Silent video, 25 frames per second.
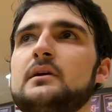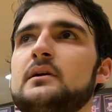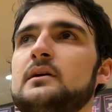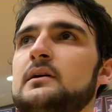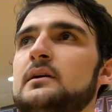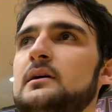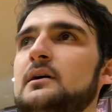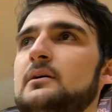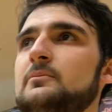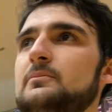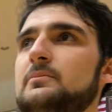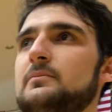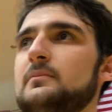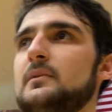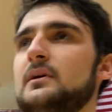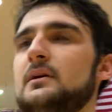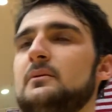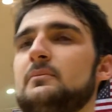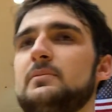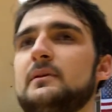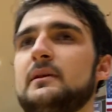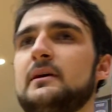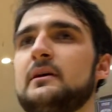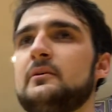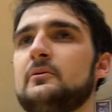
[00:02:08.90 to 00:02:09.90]
Yeah, I'm
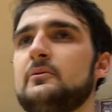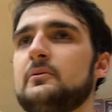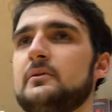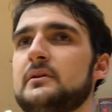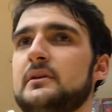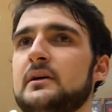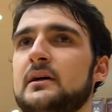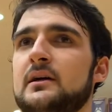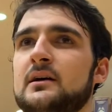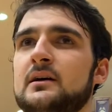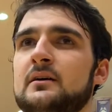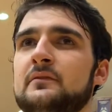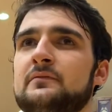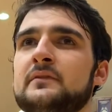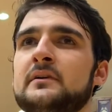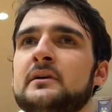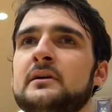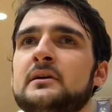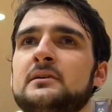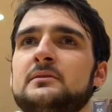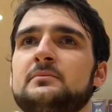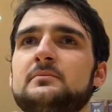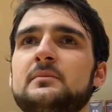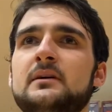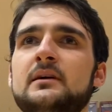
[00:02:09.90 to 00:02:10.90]
playing with the
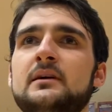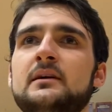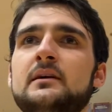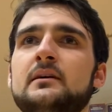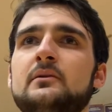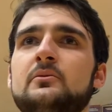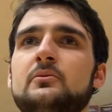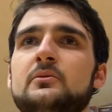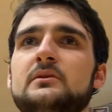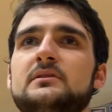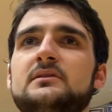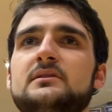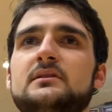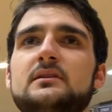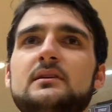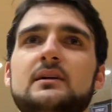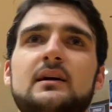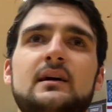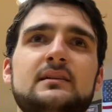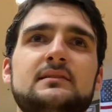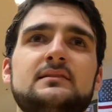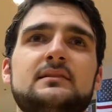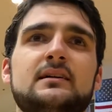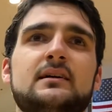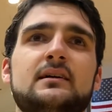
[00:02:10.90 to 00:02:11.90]
confidence, but
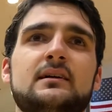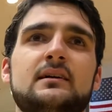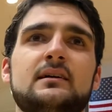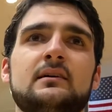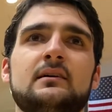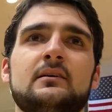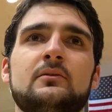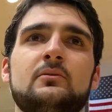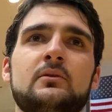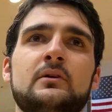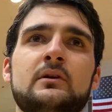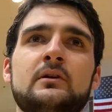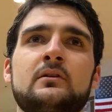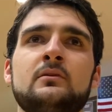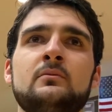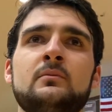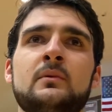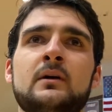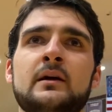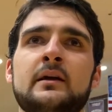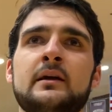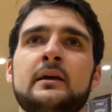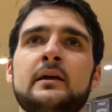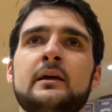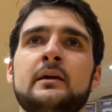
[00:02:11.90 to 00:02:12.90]
I still gotta work on
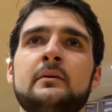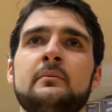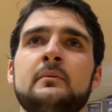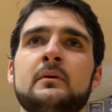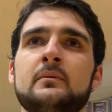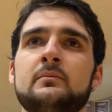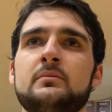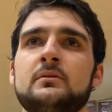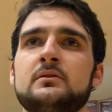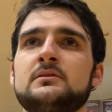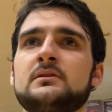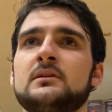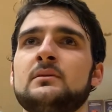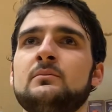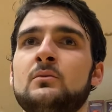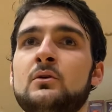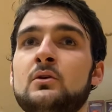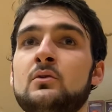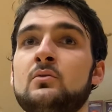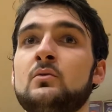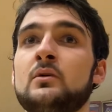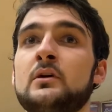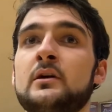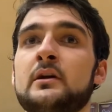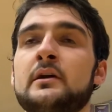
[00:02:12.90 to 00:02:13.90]
my game and put some more
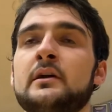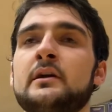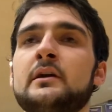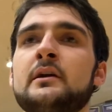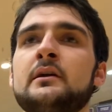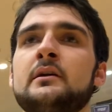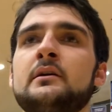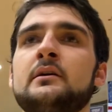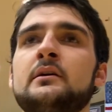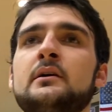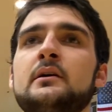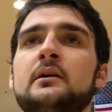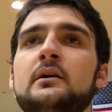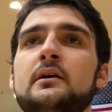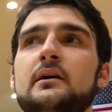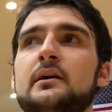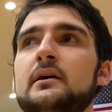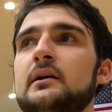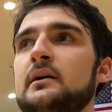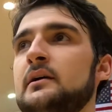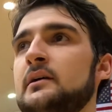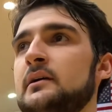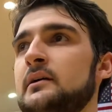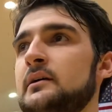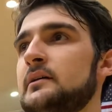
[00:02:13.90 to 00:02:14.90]
work in
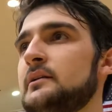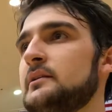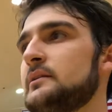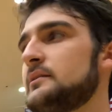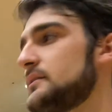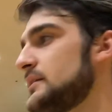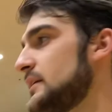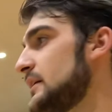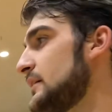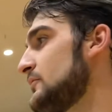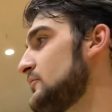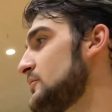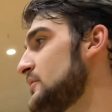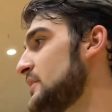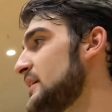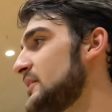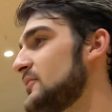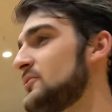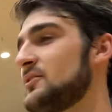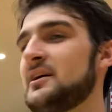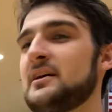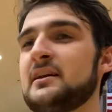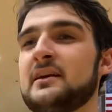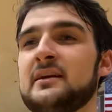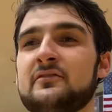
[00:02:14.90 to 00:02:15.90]
and every day
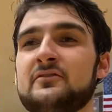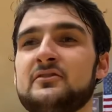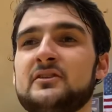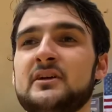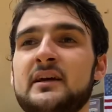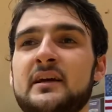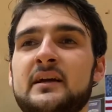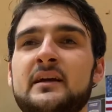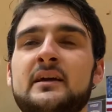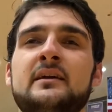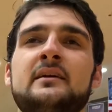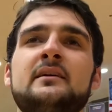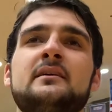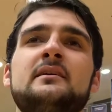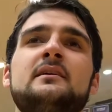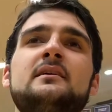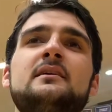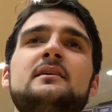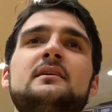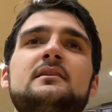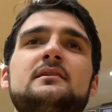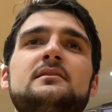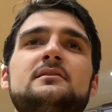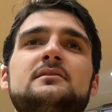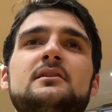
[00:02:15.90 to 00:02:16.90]
grind every day.
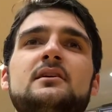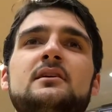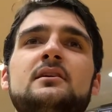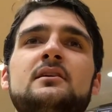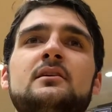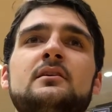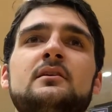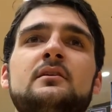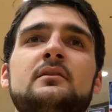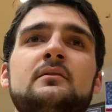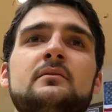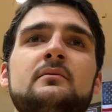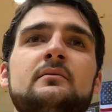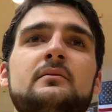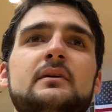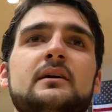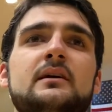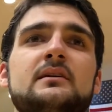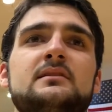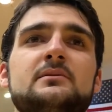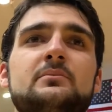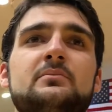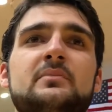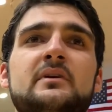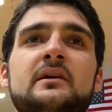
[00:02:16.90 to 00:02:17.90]
So
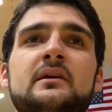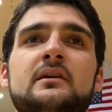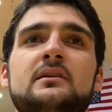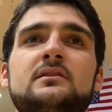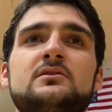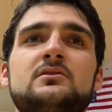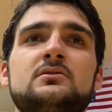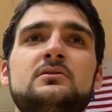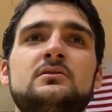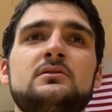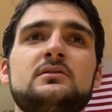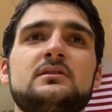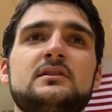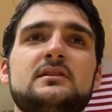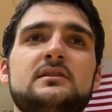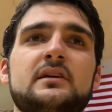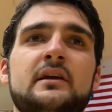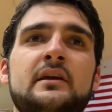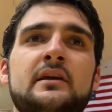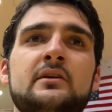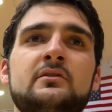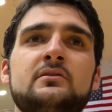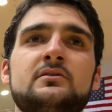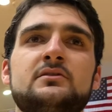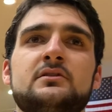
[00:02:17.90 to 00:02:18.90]
it's a big school, it's a
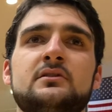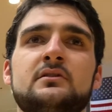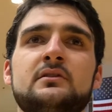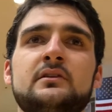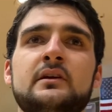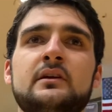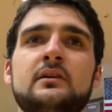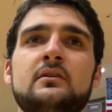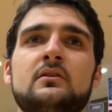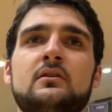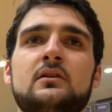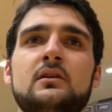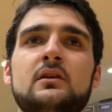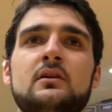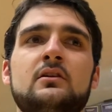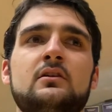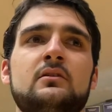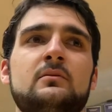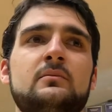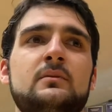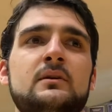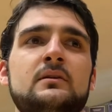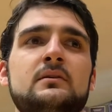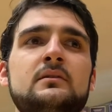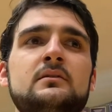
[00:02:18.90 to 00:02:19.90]
Houston and
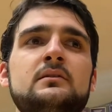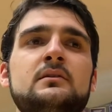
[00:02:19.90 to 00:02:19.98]
Oklahoma.